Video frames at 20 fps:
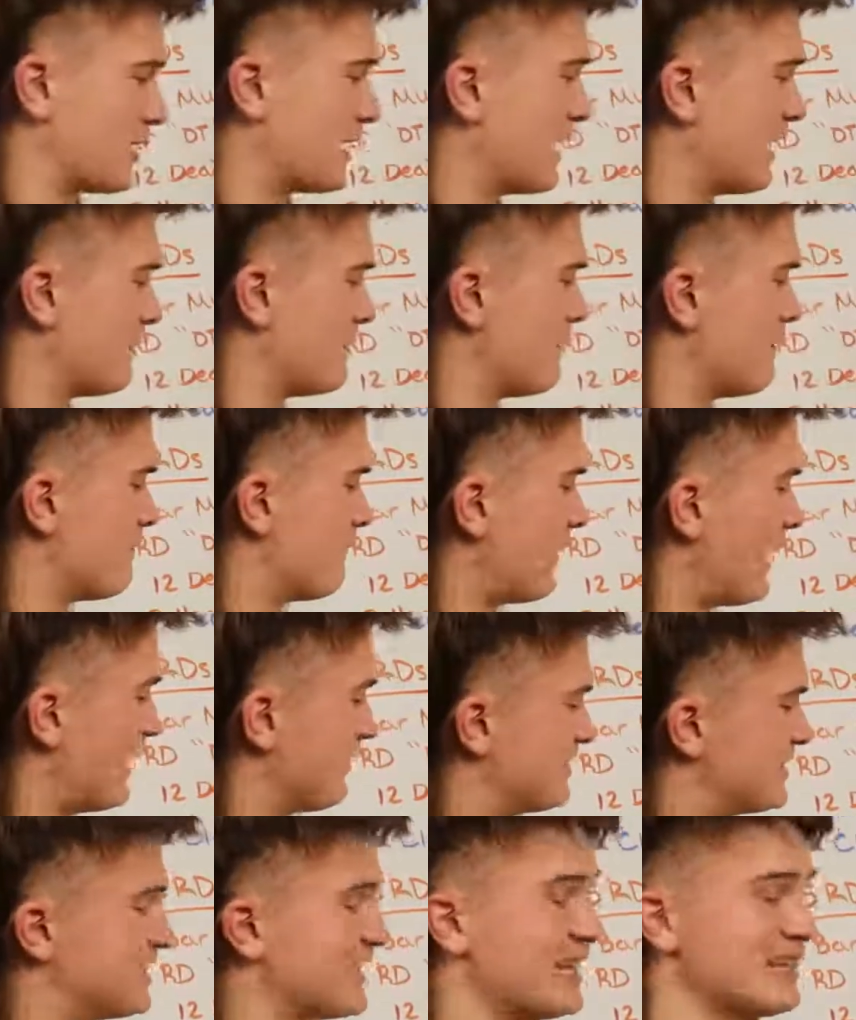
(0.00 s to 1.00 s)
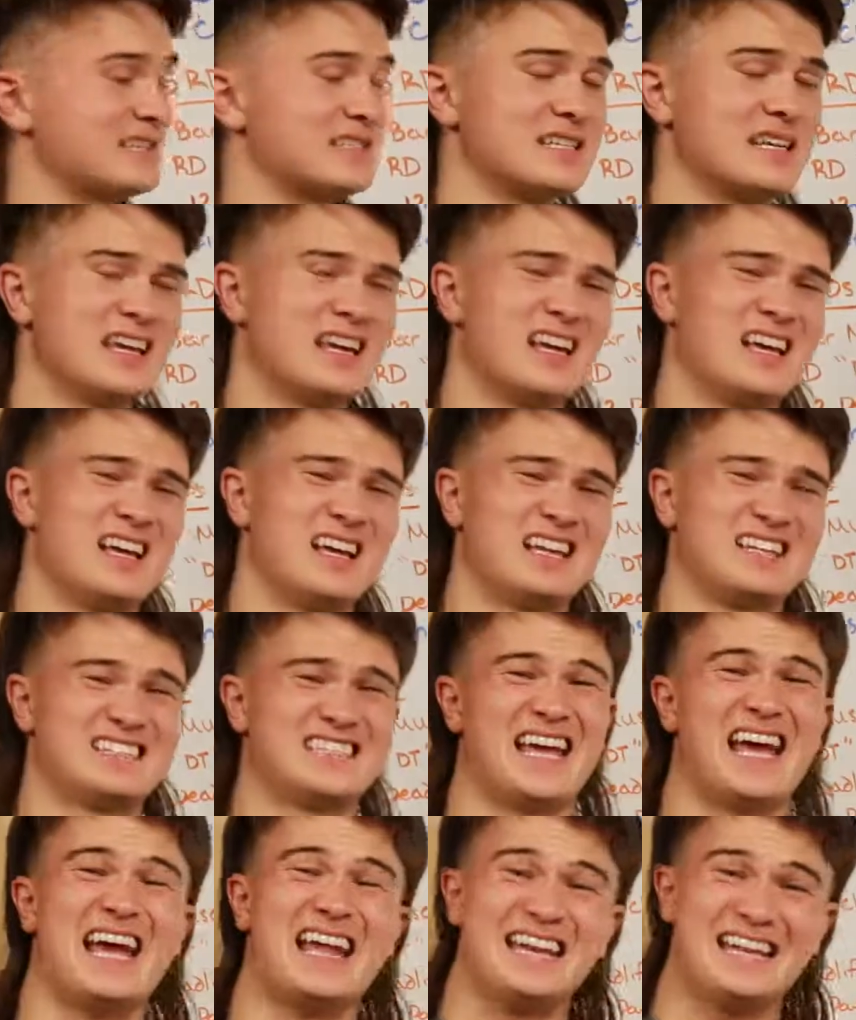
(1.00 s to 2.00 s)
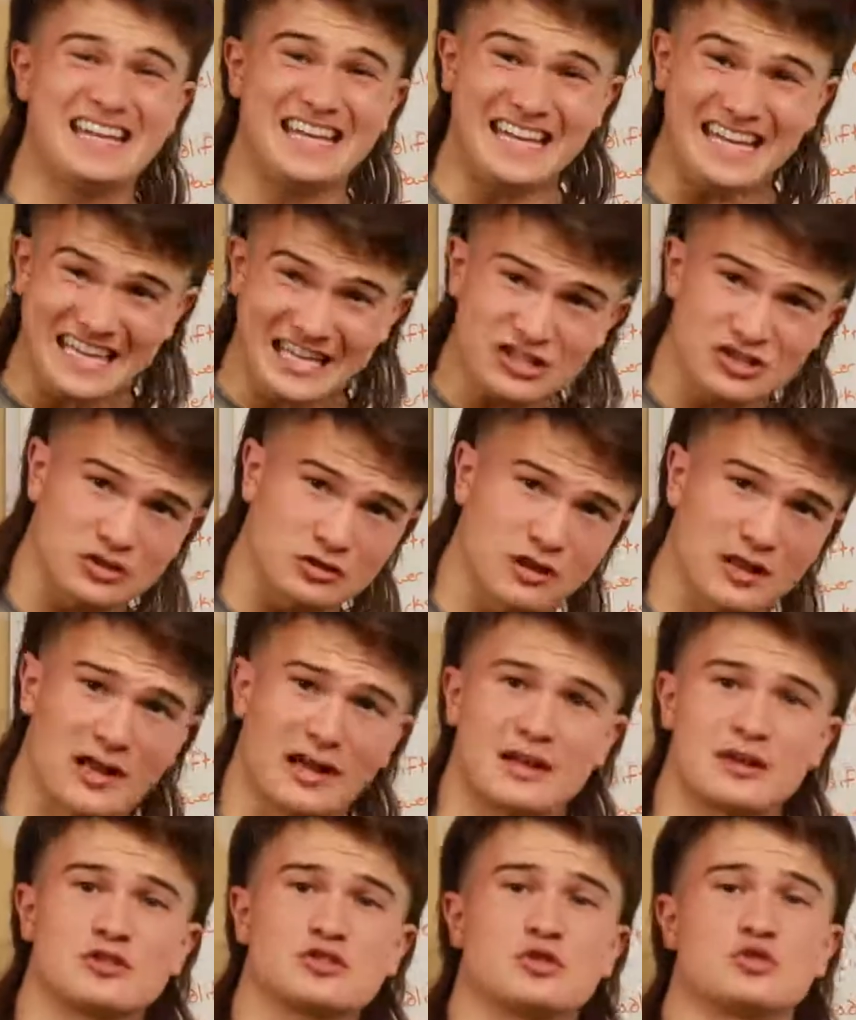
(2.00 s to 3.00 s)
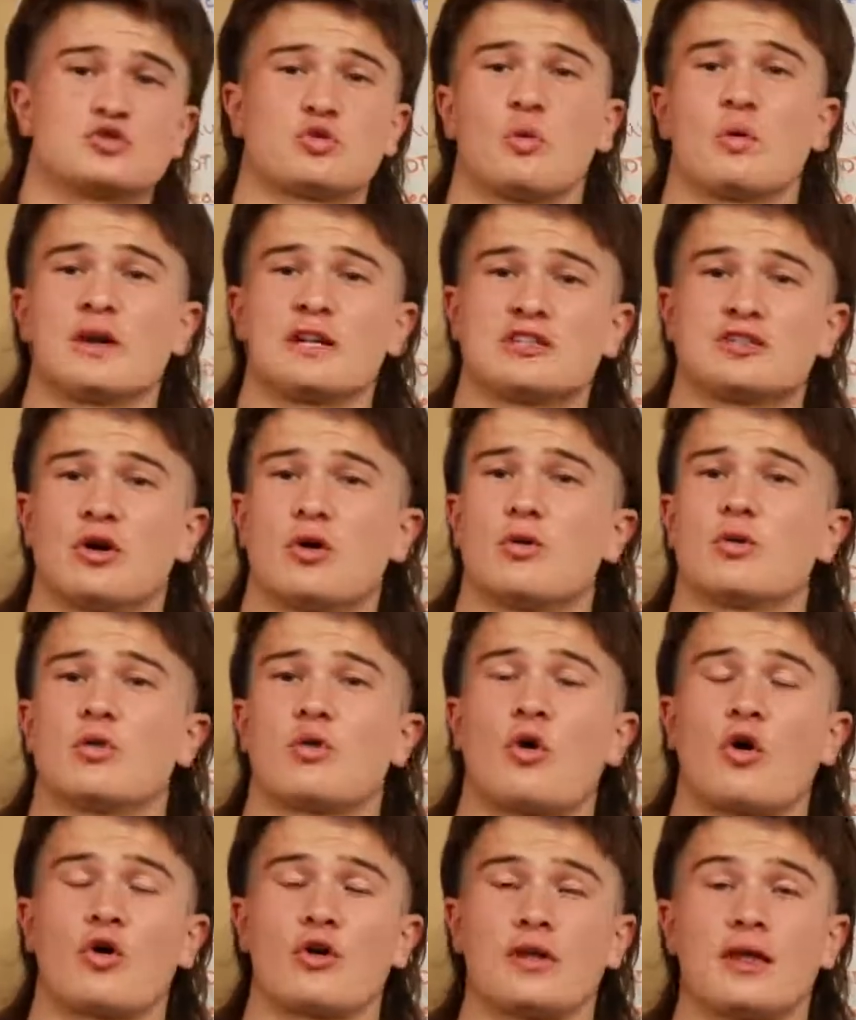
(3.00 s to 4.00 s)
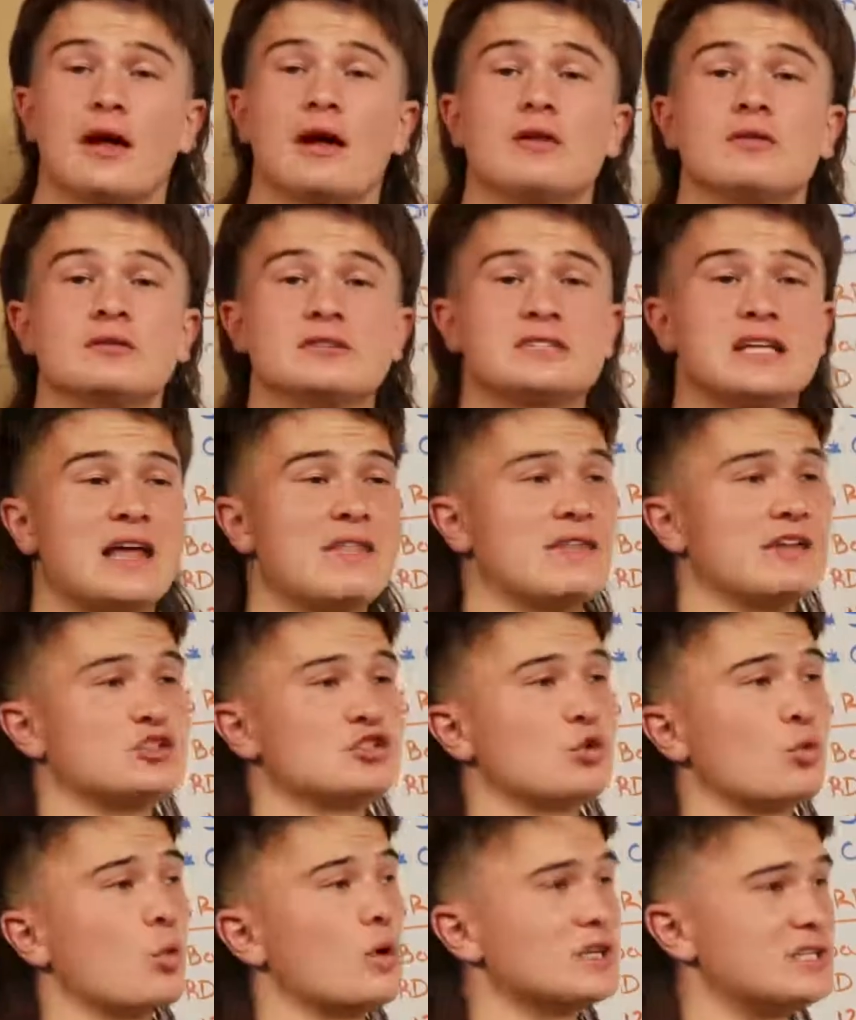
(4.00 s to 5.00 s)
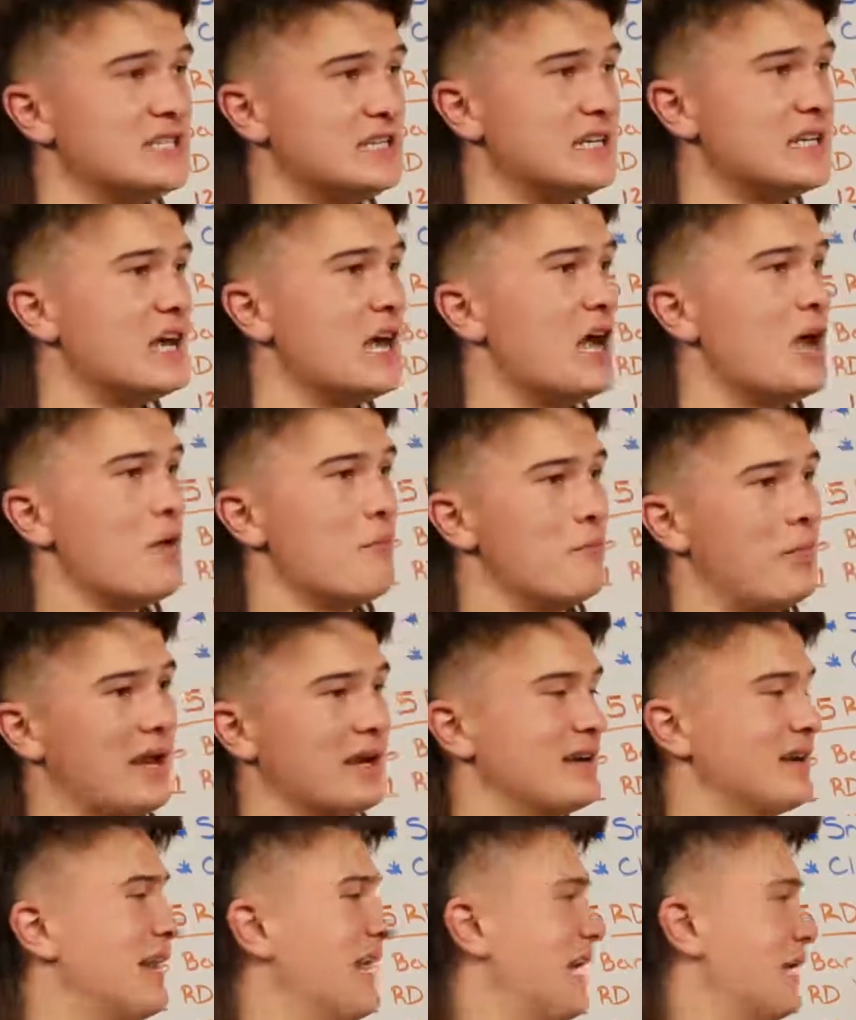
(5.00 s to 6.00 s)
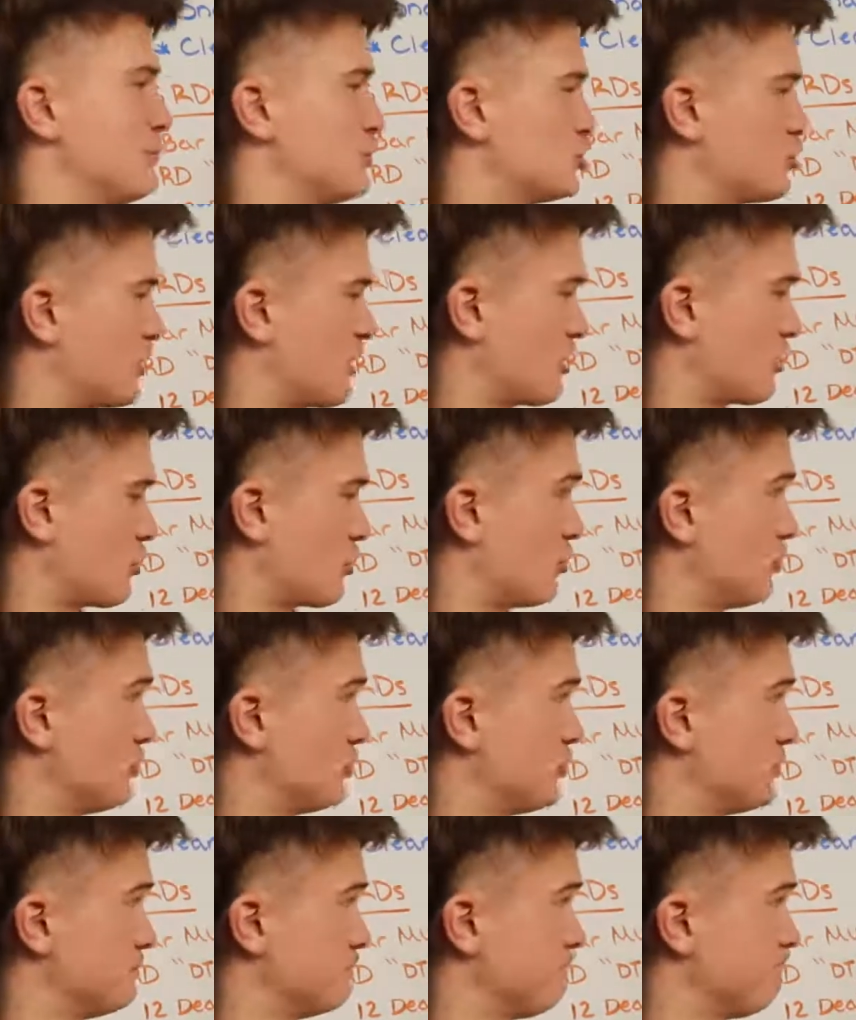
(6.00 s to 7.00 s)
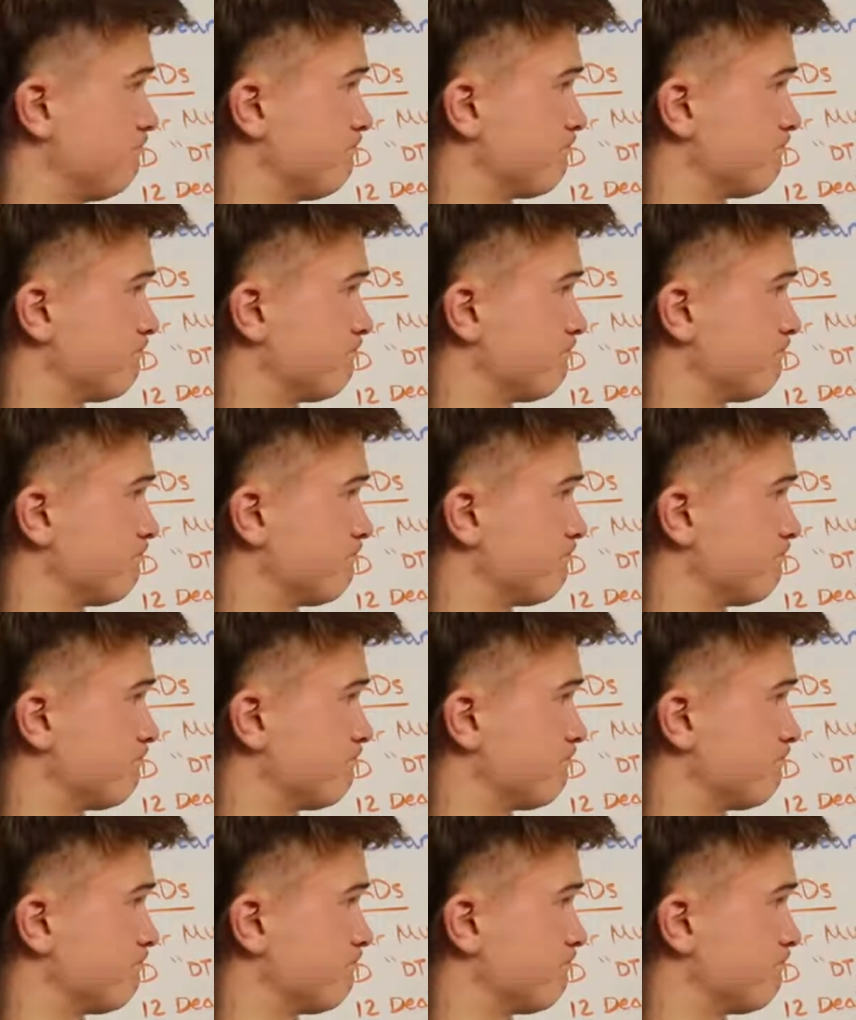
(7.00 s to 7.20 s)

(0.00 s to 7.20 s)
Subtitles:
Again, 5 sets, 10 each leg, so 20 total RDLs, and then 20 banded hamstring curls.